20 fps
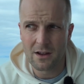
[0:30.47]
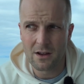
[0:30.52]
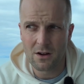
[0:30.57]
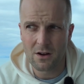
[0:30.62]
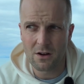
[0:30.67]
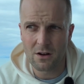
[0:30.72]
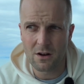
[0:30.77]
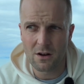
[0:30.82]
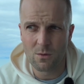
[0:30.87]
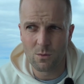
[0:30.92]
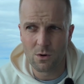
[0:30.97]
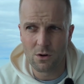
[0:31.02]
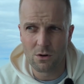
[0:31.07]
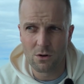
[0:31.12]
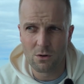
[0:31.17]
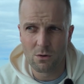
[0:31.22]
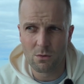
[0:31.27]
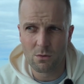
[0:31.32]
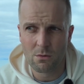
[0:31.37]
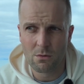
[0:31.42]
Oh,
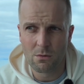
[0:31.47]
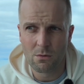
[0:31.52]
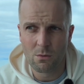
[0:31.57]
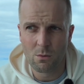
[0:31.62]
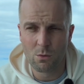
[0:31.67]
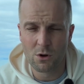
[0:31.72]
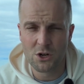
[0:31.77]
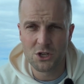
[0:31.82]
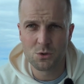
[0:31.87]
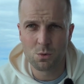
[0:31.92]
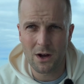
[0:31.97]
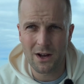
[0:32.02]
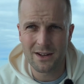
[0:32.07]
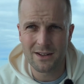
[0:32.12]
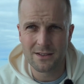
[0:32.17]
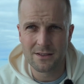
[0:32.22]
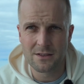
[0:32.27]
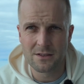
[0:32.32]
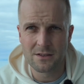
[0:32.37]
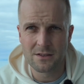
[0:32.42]
well, which
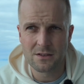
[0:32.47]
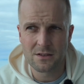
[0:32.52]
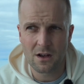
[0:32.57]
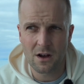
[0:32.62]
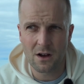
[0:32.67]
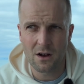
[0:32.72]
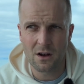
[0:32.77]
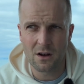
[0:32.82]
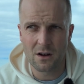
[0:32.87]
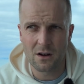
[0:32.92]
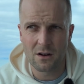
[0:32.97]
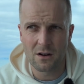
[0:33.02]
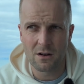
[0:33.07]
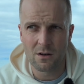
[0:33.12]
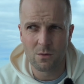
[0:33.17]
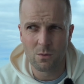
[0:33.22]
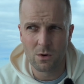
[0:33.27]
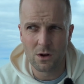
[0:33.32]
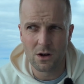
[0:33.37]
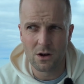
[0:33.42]
ones? Oh,
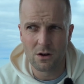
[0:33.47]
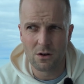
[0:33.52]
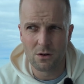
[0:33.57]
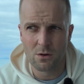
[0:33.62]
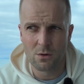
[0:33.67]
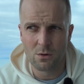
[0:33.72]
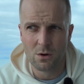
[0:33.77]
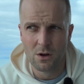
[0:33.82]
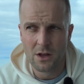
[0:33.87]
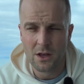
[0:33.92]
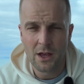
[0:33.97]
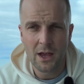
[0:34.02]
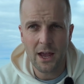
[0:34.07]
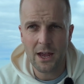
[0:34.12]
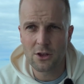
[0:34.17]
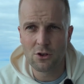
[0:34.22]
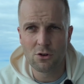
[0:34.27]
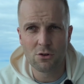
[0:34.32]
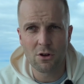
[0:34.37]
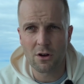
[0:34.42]
well,
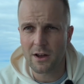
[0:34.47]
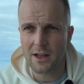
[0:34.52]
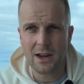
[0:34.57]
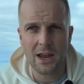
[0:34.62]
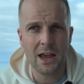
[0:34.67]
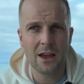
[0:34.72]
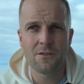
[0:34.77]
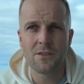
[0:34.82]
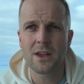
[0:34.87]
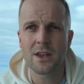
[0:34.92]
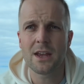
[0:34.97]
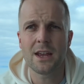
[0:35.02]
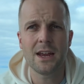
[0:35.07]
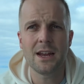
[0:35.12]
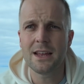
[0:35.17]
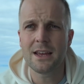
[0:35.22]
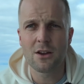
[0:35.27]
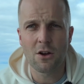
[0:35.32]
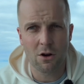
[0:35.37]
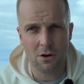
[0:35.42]
and you're not going to have
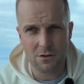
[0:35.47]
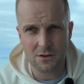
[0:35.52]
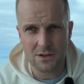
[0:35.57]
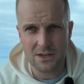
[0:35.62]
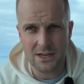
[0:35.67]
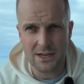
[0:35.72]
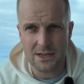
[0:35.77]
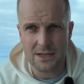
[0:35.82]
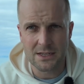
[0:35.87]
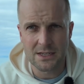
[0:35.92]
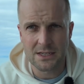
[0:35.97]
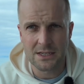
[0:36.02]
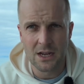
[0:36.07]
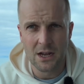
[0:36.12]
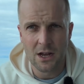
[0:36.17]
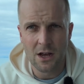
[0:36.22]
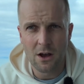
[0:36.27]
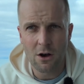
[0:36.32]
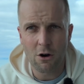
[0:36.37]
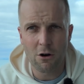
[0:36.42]
any context
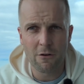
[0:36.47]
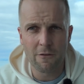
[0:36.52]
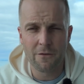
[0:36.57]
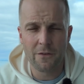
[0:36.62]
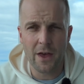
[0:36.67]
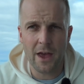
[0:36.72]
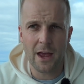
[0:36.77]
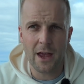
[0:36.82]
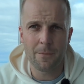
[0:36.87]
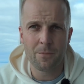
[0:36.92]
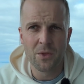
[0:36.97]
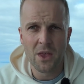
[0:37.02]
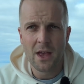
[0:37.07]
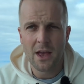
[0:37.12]
of that.